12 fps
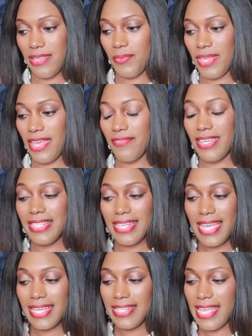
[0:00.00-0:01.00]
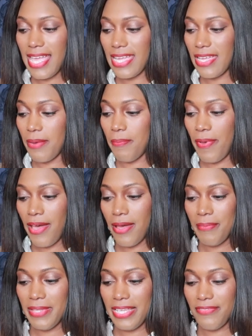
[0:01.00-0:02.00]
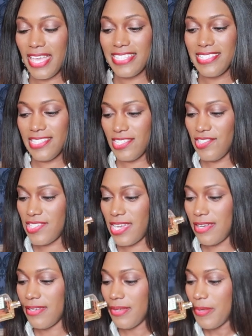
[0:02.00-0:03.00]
we have ylang ylang, palm leaf, and ginger.